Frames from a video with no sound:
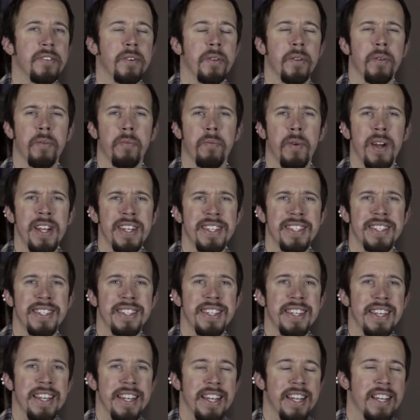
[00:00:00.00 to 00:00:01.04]
So the Red
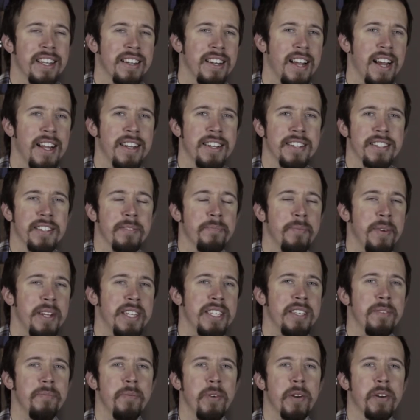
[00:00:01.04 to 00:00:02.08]
Sea, God does
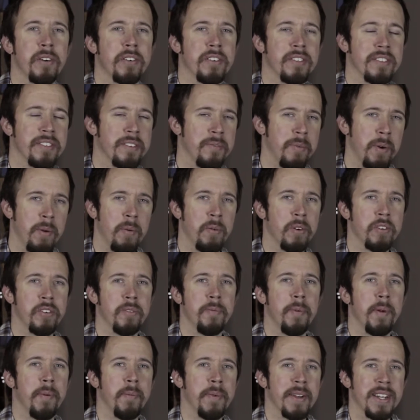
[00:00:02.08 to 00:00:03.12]
amazing miracles, and we
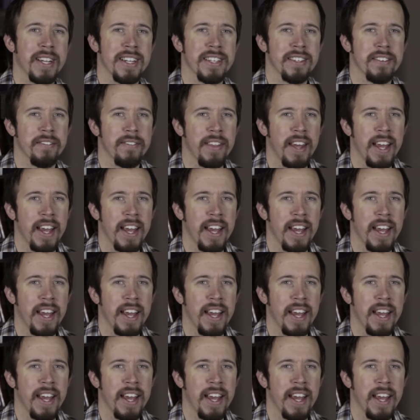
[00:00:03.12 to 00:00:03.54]
worship Him because of